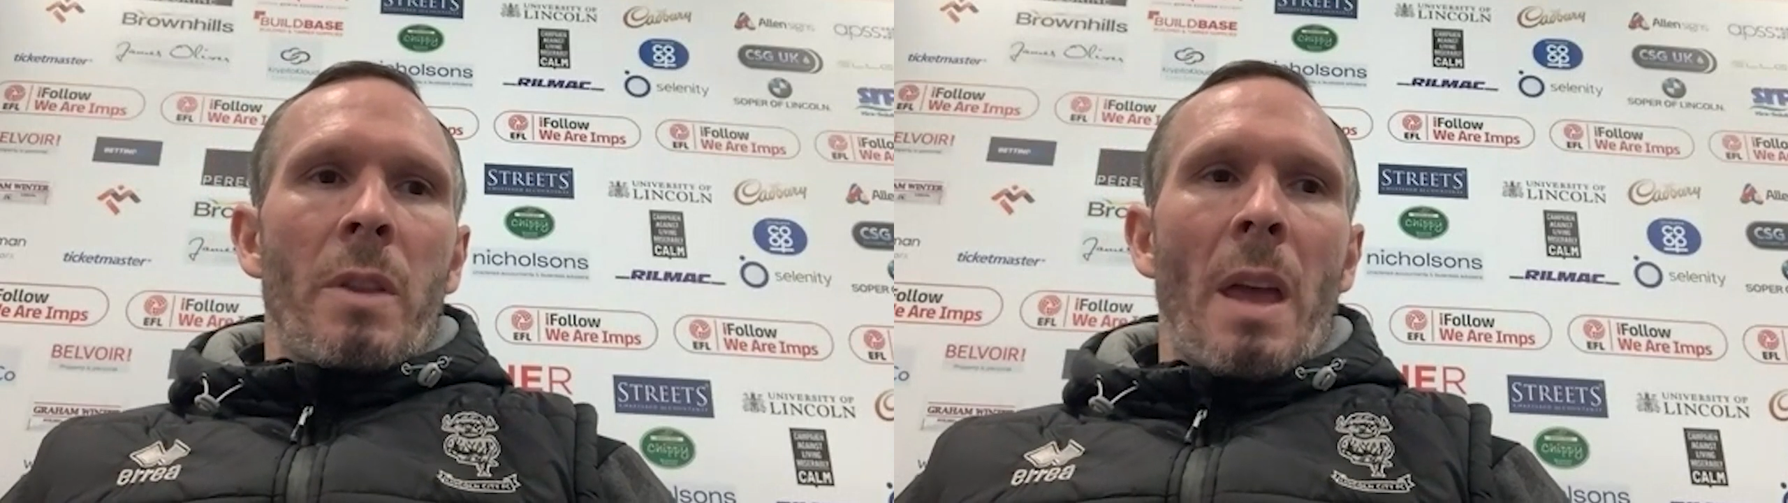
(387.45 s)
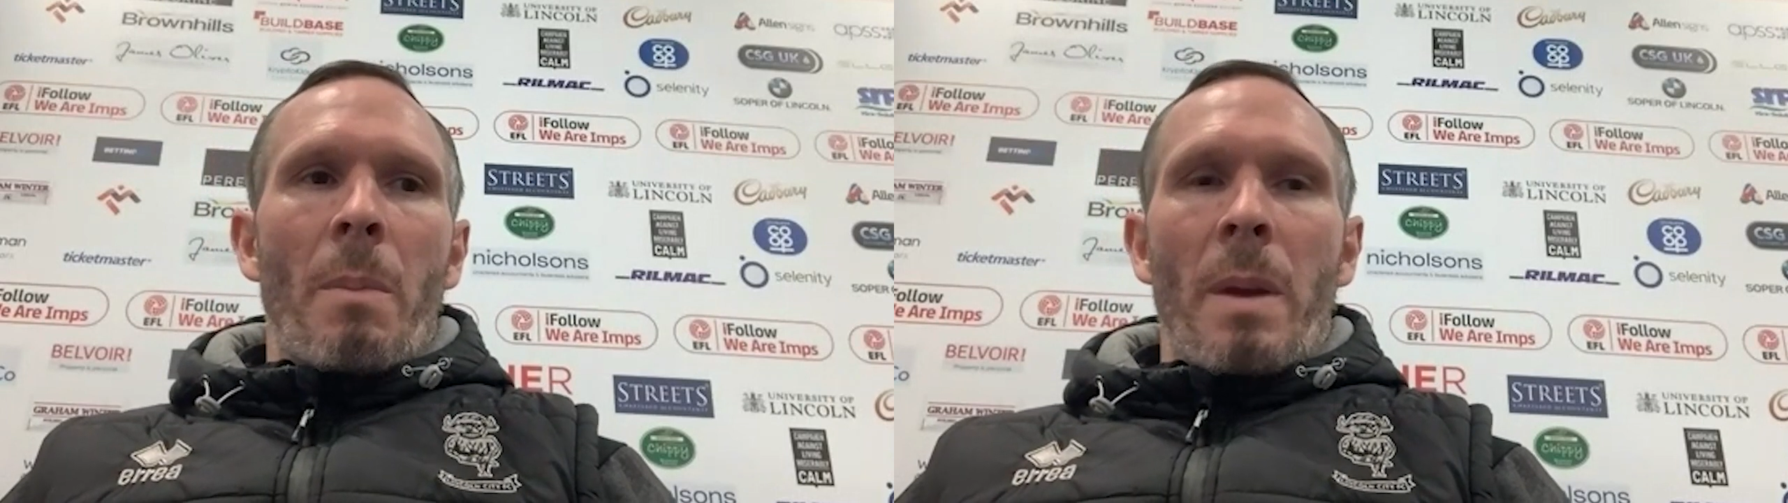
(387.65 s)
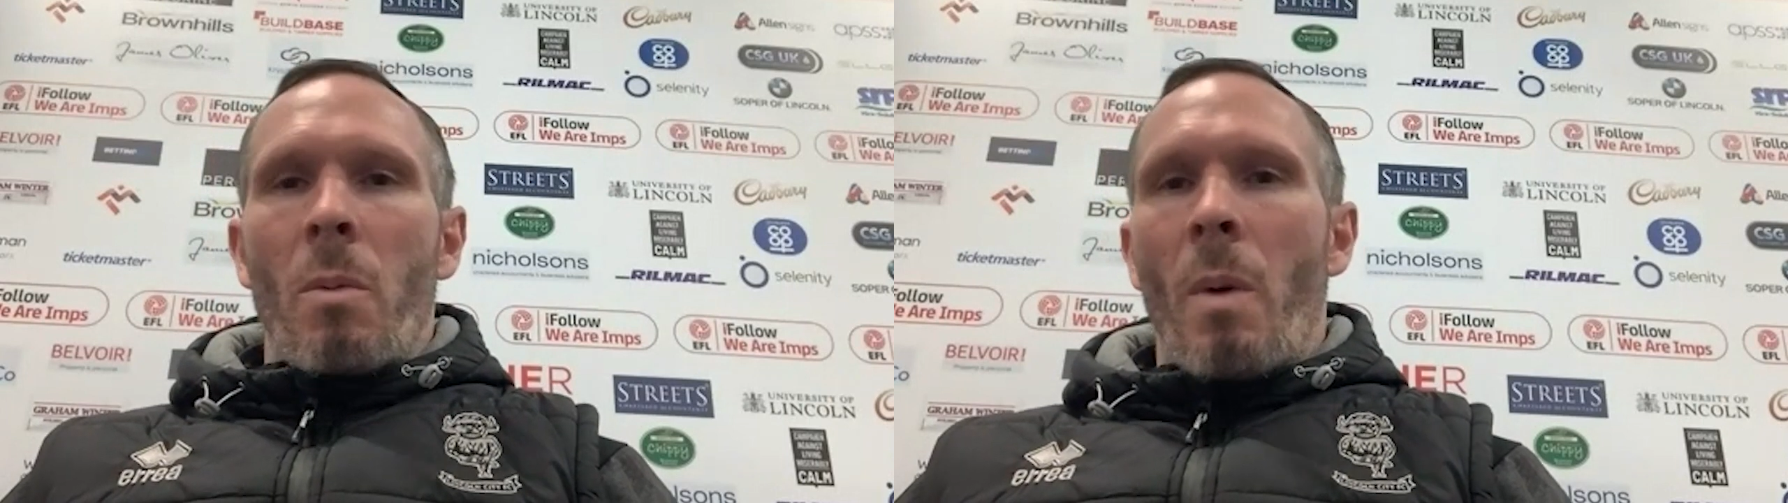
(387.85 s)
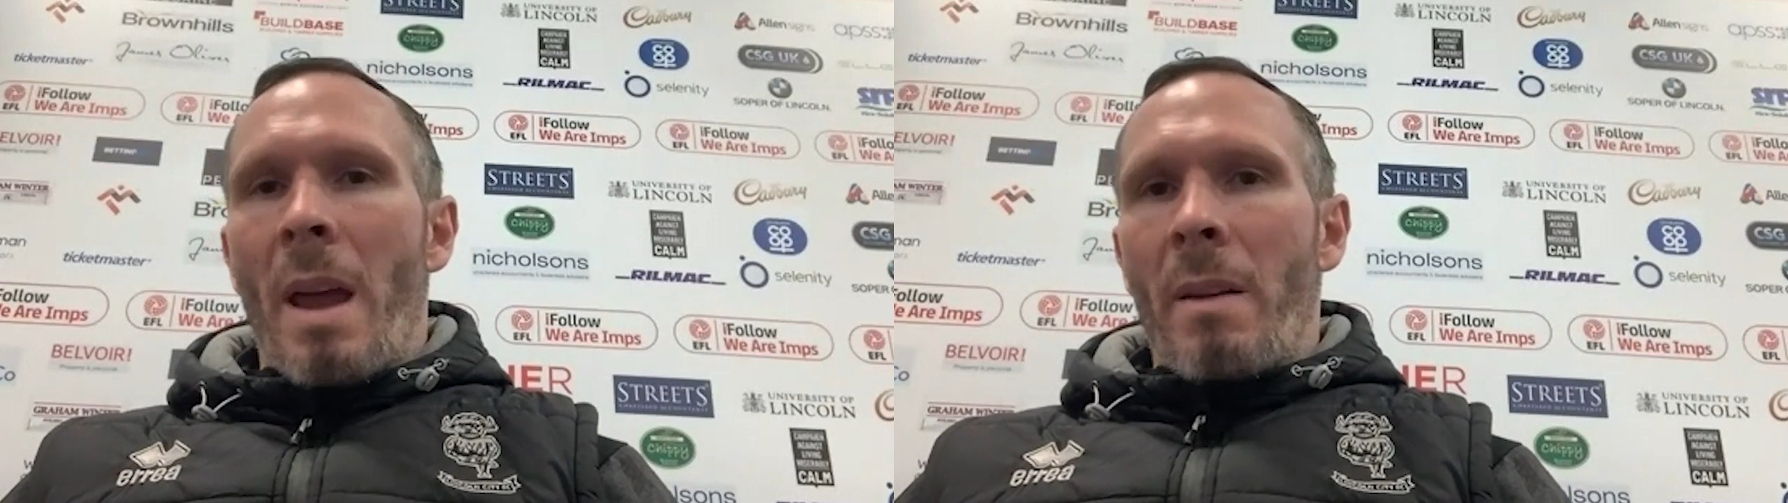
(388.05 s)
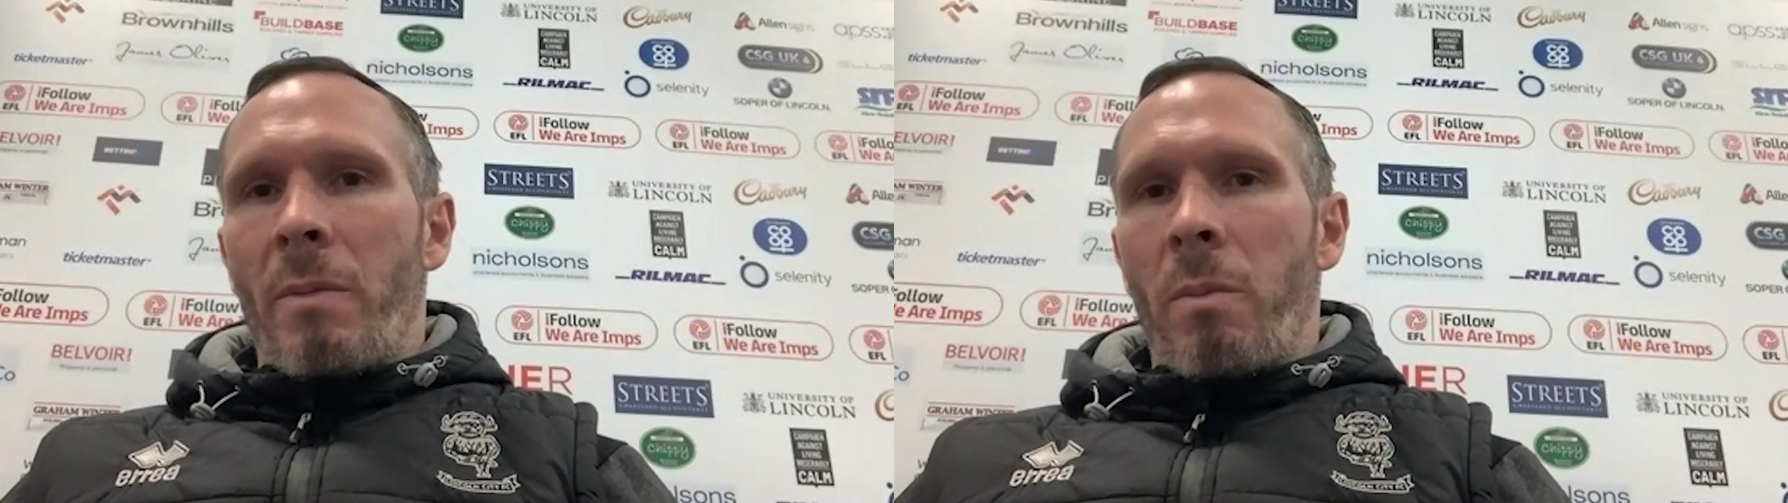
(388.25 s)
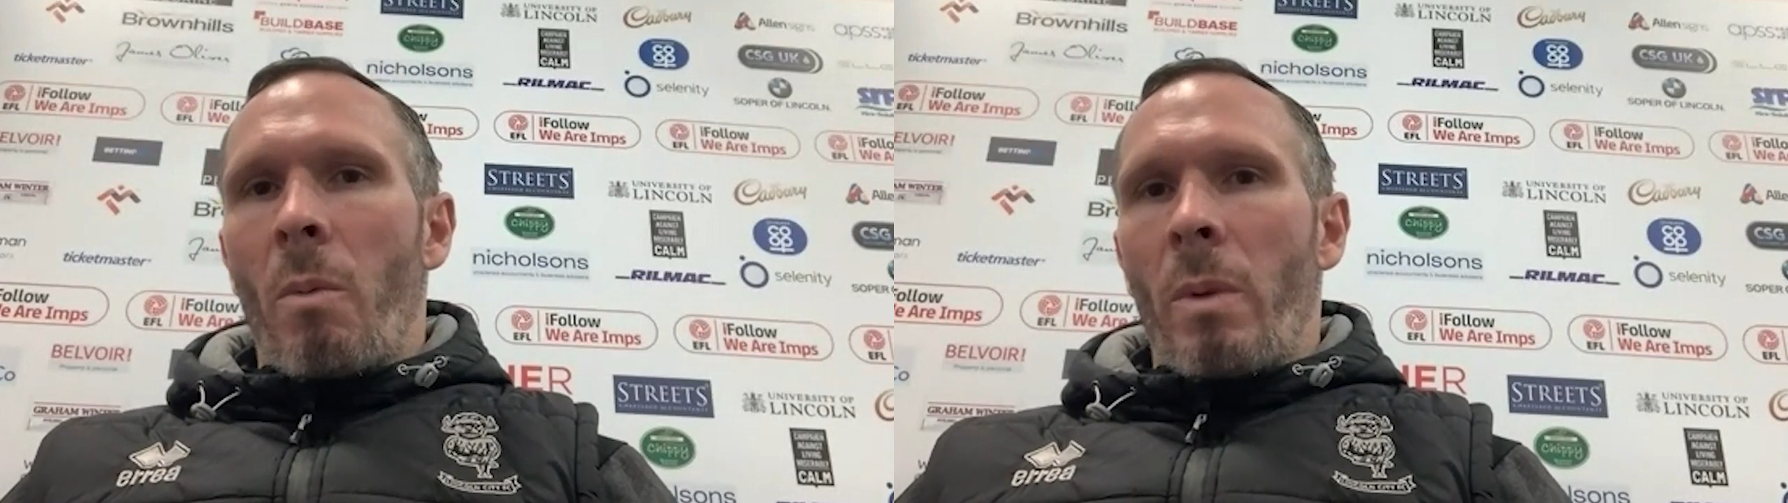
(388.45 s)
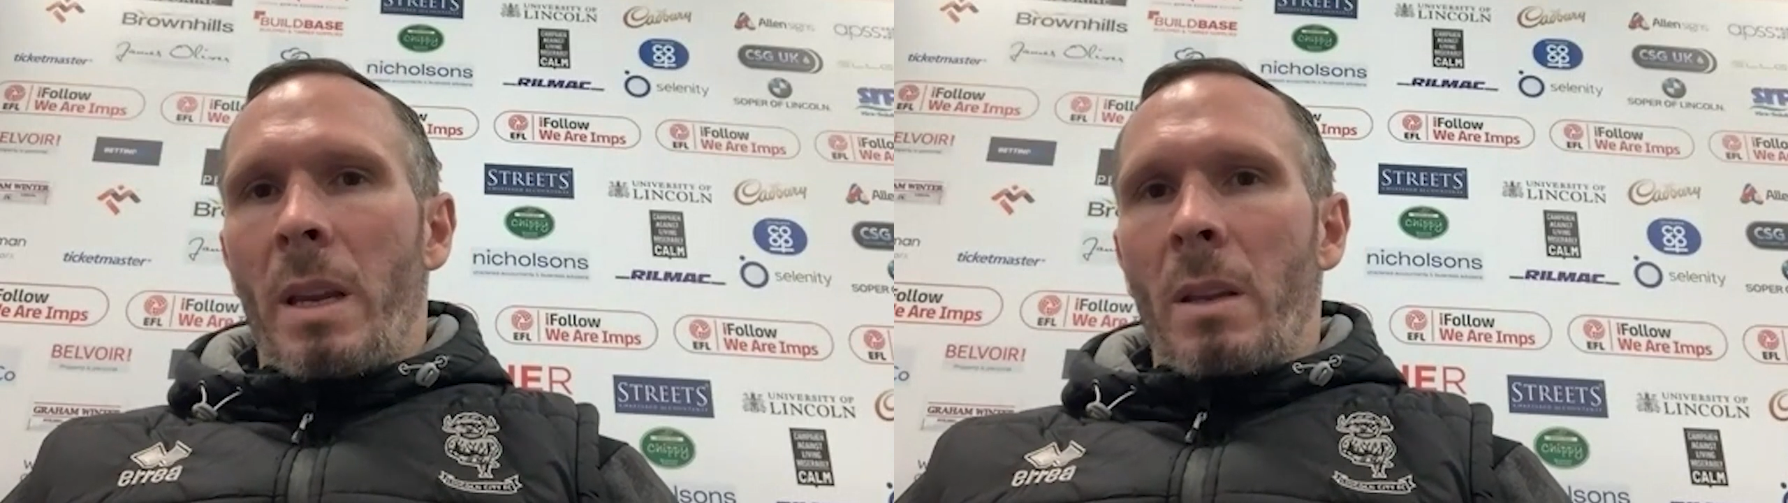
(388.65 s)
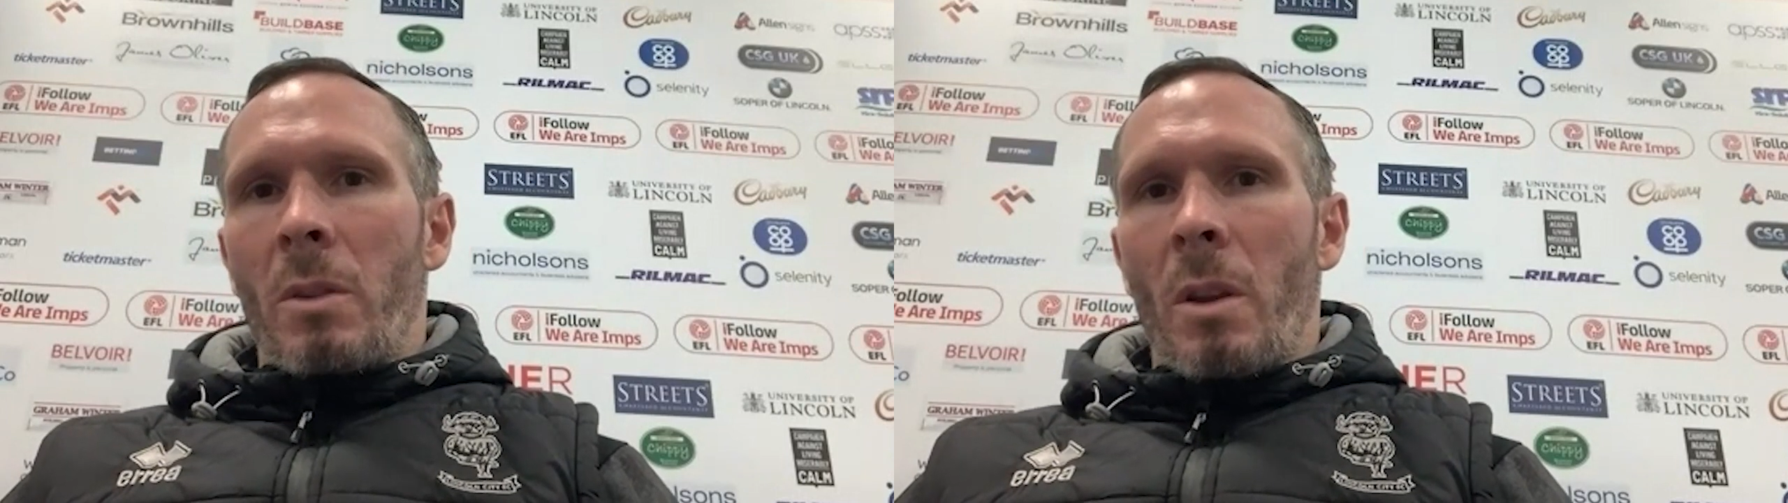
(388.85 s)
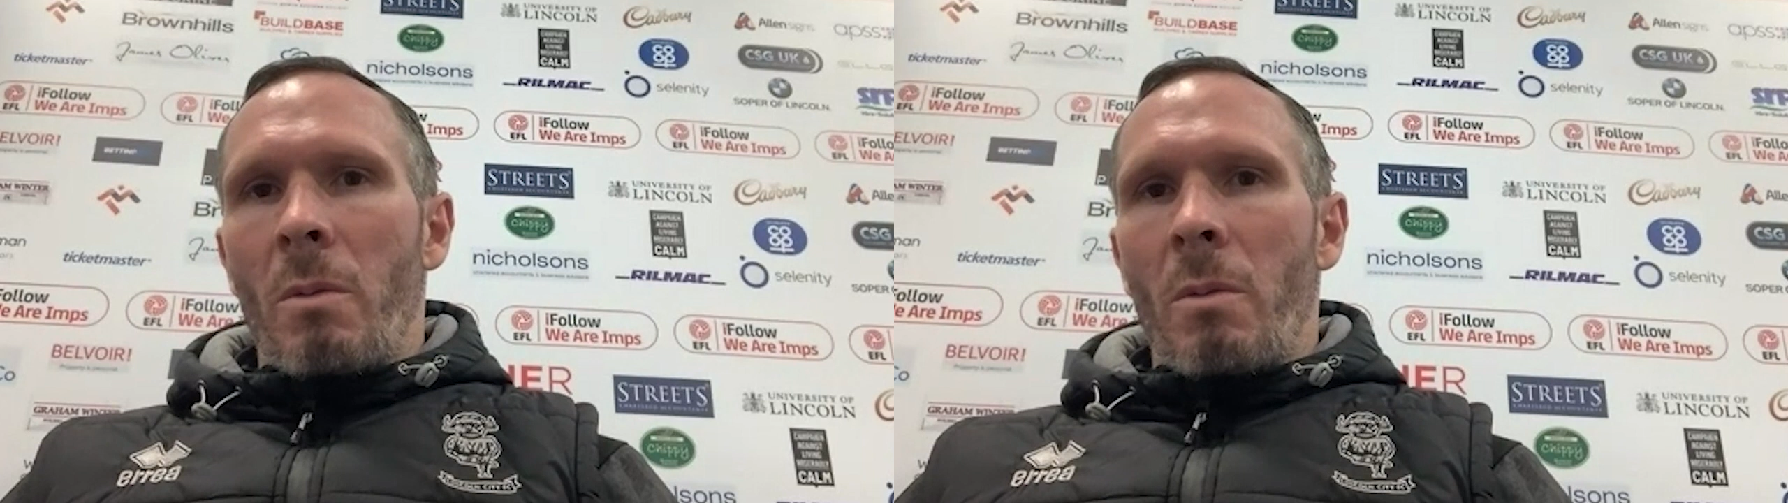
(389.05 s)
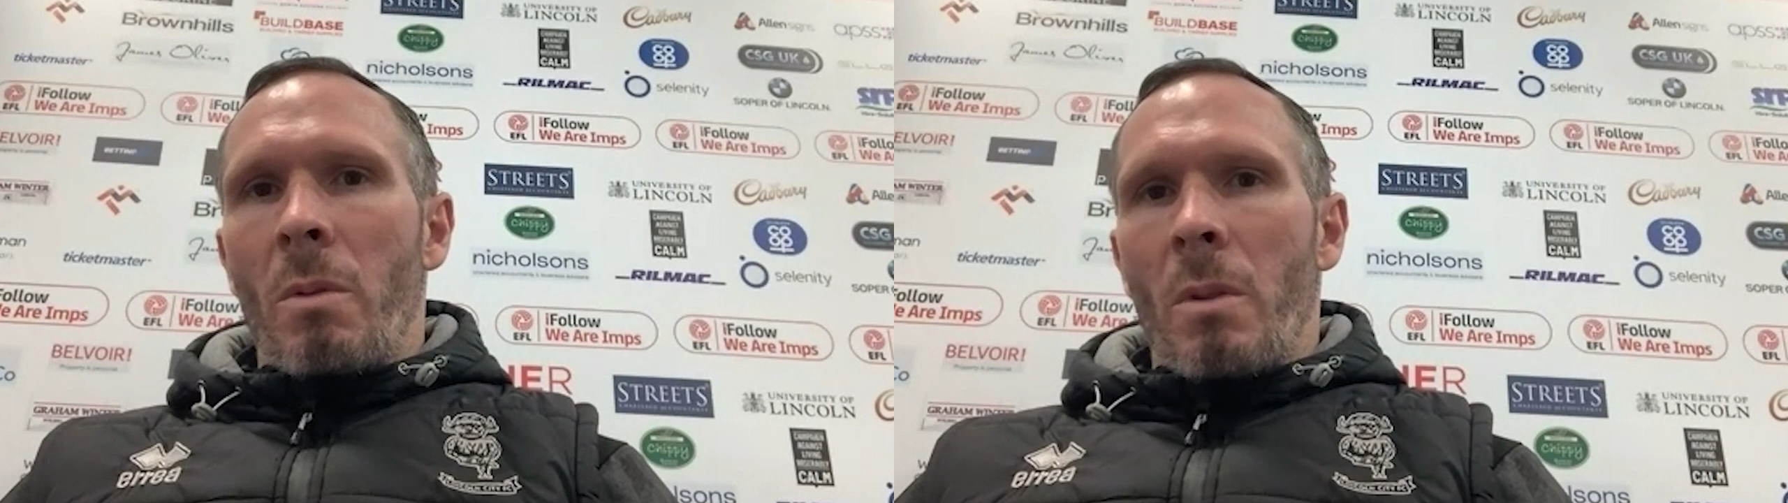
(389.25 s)
they'll be aware of what we can
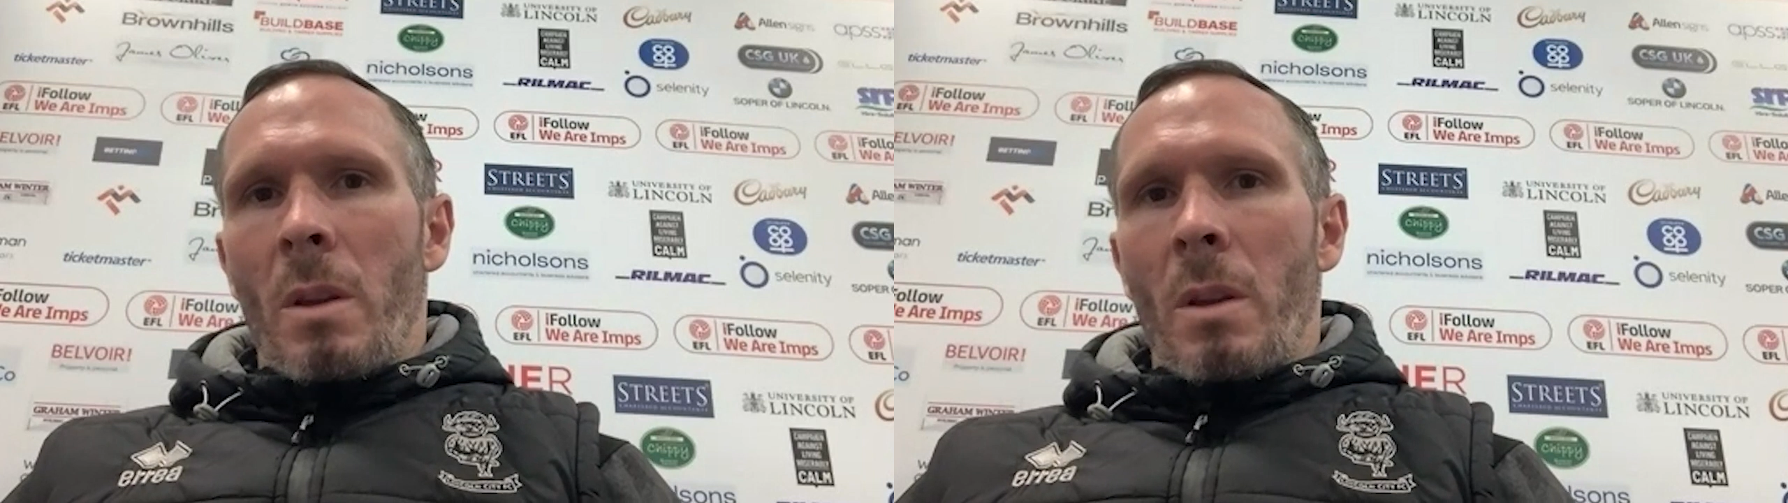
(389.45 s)
do